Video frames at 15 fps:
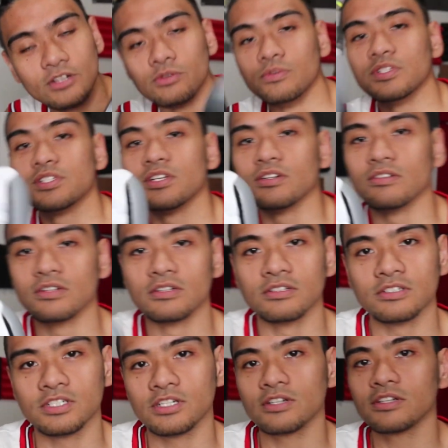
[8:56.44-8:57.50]
who was here
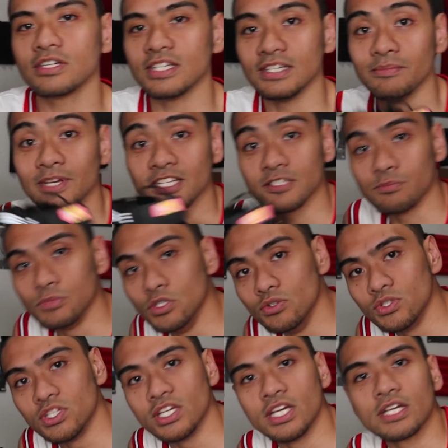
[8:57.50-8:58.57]
earlier, he makes
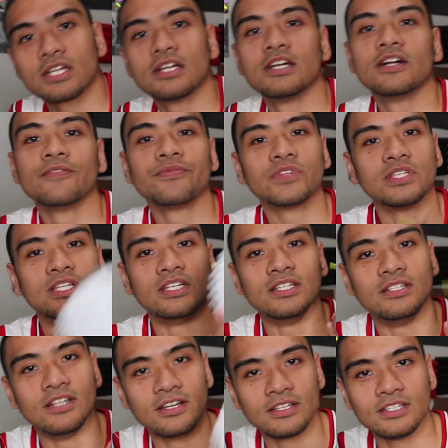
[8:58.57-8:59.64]
music.
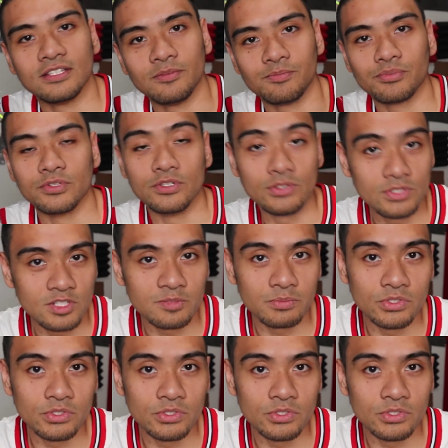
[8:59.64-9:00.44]
He produces